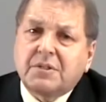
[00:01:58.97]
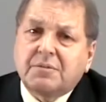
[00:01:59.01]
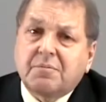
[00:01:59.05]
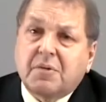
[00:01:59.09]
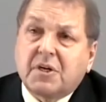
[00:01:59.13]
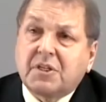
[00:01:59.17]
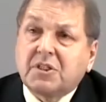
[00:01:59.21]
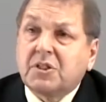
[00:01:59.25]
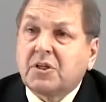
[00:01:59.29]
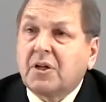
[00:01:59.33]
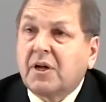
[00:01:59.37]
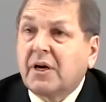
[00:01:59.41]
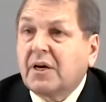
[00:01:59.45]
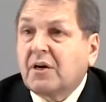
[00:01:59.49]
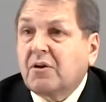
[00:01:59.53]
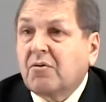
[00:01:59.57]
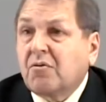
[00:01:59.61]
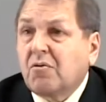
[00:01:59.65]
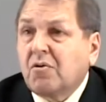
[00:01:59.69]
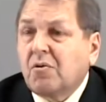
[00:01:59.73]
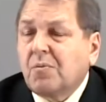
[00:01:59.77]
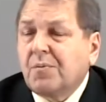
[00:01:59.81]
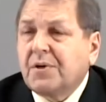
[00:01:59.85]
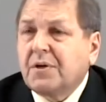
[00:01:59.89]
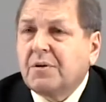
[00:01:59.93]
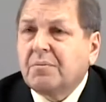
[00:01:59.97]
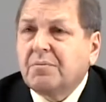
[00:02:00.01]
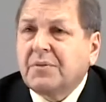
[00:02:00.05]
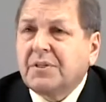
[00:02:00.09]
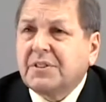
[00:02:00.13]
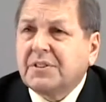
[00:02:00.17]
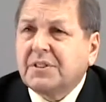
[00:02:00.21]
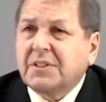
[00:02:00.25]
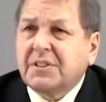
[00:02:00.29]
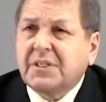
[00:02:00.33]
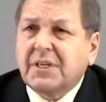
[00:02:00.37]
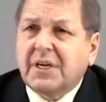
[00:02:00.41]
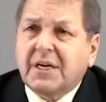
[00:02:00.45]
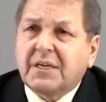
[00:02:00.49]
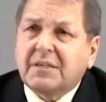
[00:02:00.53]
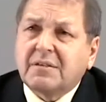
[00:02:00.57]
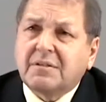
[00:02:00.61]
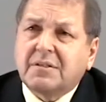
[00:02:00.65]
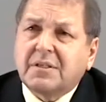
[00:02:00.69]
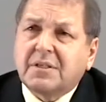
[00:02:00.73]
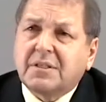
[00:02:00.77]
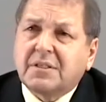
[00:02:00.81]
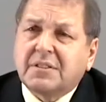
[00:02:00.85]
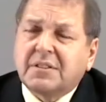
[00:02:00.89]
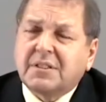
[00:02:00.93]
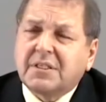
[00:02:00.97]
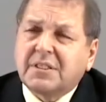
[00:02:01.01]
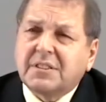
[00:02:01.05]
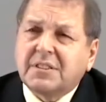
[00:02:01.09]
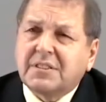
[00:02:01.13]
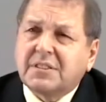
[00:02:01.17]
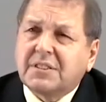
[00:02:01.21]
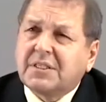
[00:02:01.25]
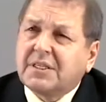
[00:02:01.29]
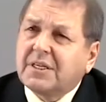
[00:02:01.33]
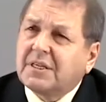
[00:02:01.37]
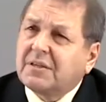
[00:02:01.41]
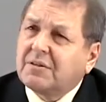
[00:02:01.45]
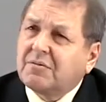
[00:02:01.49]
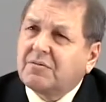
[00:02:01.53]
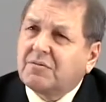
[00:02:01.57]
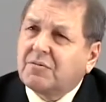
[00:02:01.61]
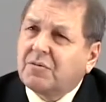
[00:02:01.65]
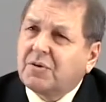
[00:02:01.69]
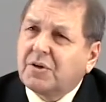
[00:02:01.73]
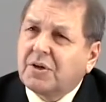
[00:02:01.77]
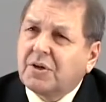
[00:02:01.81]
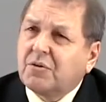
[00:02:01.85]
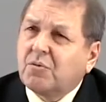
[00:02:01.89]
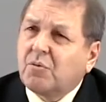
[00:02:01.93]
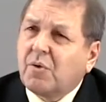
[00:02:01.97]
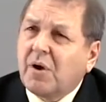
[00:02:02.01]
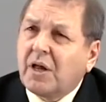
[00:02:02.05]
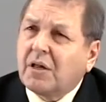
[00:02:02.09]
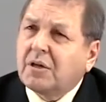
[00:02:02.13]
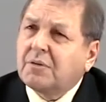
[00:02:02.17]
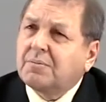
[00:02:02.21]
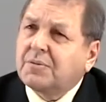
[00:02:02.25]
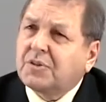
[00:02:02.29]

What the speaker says: much like chromium, is that it doesn't get really well